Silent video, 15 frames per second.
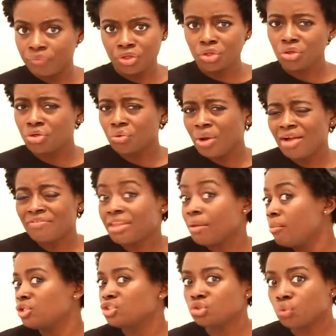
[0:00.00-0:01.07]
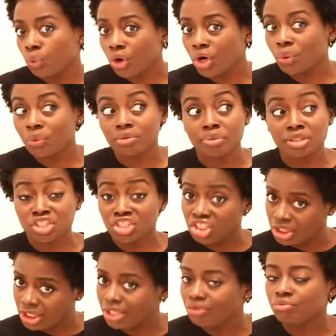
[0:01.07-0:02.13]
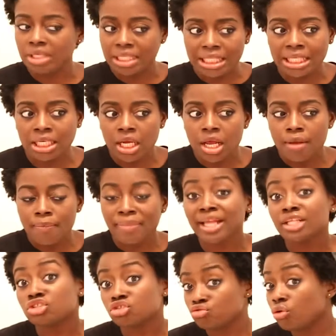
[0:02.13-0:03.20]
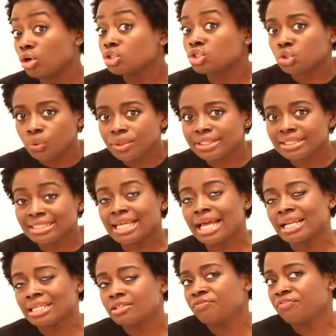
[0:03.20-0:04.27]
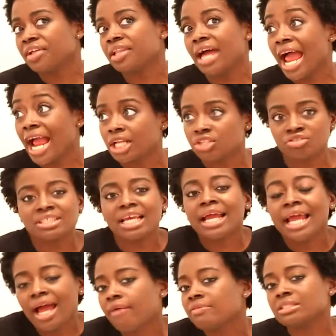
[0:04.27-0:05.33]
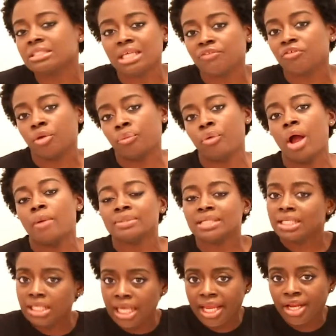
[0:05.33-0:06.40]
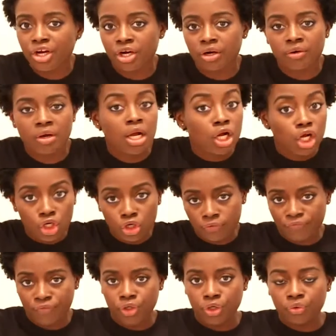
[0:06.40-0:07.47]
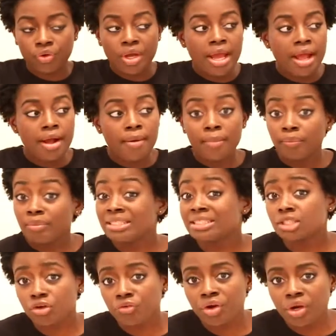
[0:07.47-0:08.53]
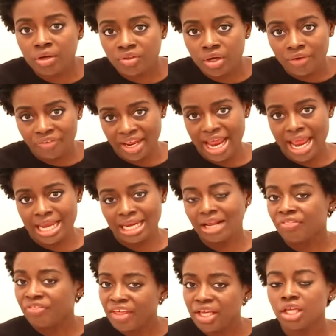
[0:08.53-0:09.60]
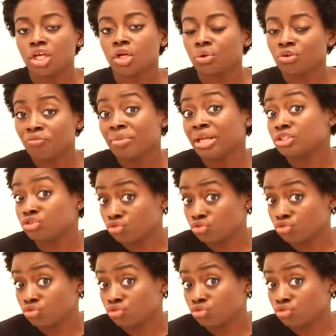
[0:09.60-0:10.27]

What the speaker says: you know, you don't have that much to work with, but she really made strong choices. And as a fellow actress, I have to give her props. Like, yay, girl, good for you. Mr. Grey, on the other hand, I think he could have made